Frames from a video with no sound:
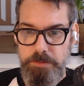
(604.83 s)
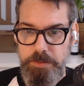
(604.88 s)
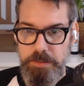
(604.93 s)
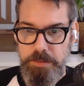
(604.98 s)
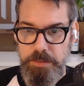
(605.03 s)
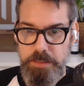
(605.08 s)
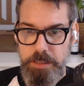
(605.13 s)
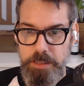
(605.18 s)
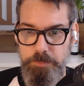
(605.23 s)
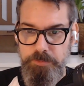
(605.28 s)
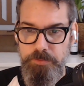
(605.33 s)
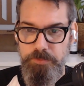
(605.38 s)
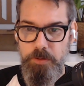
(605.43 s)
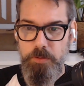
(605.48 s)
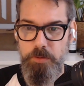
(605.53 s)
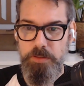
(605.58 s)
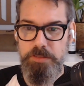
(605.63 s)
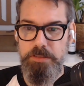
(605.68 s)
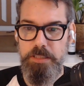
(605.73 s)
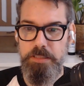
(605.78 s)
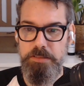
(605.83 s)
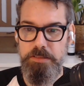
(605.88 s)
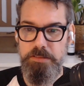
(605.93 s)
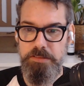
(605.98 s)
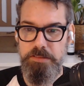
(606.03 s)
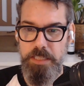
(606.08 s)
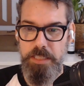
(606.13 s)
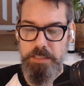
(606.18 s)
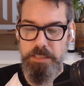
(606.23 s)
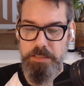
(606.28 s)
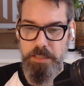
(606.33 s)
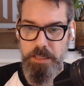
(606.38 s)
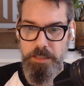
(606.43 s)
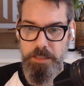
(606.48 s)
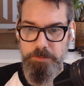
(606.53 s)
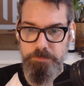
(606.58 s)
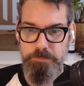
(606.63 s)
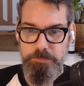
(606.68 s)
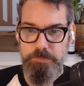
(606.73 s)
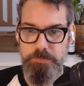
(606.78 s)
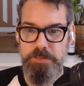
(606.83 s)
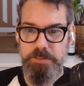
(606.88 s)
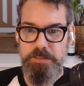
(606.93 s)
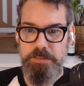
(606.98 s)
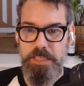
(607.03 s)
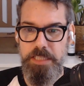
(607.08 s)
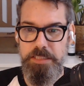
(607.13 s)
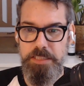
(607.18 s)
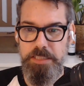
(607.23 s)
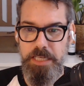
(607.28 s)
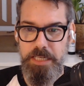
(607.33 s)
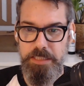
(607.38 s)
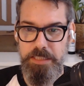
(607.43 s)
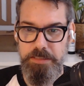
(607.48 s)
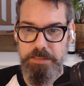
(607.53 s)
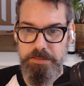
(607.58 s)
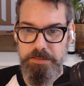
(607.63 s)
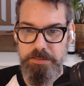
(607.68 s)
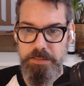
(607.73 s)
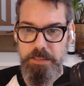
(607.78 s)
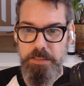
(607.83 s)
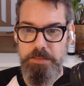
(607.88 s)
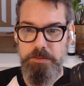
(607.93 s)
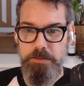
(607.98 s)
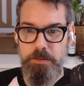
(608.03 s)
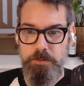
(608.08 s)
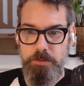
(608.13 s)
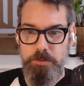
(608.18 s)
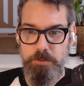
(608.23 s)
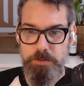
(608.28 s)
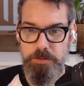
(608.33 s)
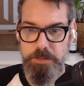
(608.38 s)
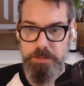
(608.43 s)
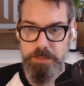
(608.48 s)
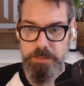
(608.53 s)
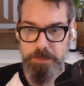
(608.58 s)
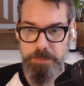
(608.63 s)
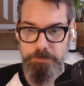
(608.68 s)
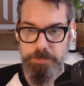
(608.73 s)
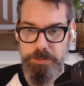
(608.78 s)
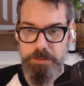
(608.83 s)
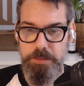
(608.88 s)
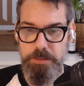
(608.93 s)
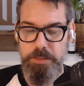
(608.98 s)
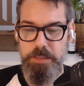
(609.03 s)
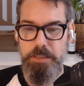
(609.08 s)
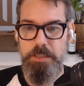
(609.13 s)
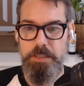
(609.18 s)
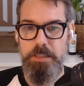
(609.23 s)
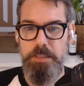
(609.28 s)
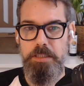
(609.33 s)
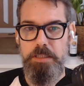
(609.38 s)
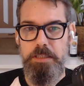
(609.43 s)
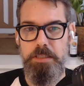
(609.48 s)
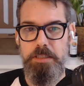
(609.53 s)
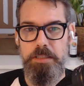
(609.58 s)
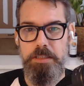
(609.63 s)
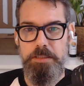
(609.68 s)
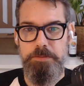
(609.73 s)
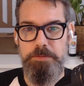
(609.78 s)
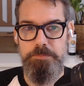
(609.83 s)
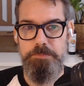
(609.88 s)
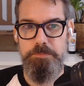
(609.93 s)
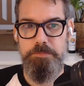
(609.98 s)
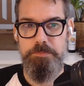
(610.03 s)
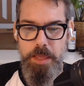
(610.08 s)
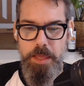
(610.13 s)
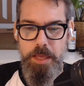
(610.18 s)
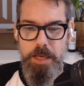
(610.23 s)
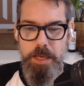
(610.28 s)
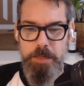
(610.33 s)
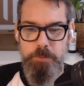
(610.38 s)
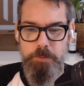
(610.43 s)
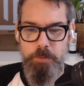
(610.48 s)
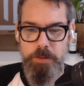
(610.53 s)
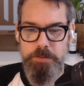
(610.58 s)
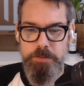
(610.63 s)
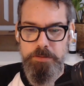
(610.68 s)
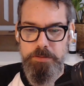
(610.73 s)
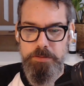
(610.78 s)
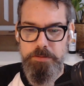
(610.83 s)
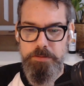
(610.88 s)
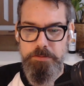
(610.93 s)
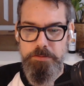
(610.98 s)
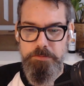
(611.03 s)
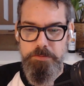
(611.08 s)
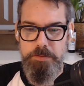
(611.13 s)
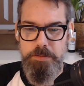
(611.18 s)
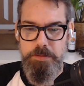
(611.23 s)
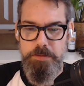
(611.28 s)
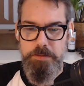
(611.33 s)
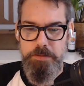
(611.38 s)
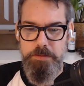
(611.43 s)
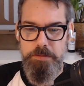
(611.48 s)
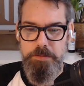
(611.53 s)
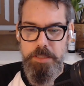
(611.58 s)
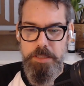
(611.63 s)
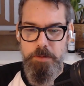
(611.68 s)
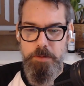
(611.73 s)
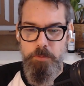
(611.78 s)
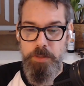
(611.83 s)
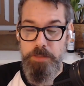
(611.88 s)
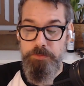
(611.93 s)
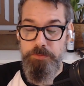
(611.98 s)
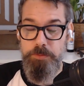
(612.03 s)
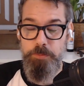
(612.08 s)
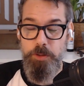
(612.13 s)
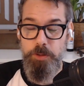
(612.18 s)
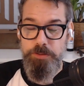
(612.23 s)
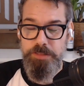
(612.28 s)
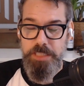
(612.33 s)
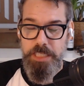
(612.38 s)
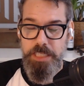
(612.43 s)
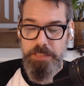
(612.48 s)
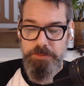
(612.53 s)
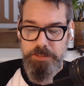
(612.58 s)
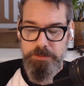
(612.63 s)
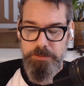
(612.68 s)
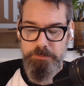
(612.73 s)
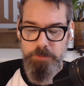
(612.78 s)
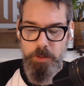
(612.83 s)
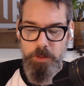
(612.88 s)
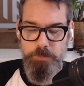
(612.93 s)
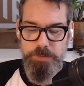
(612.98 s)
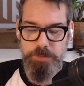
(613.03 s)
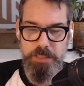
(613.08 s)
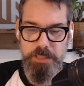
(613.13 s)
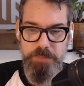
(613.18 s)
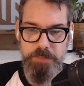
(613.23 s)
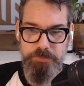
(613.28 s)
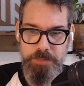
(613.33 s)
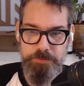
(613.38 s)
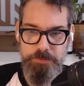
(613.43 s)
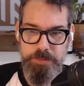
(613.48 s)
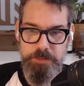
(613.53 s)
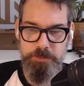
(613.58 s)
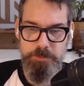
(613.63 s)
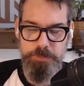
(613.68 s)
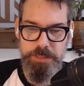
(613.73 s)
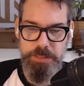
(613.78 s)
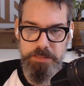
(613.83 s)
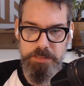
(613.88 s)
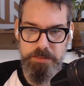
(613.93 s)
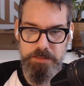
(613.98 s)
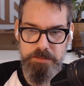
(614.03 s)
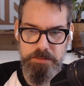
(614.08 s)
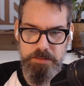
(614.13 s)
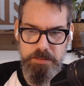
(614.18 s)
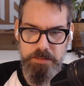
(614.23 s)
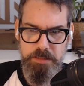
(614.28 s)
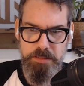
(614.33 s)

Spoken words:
keep focusing, stay calm, stay nice, don't lose your temper. It was one of the most scariest moments I've ever experienced.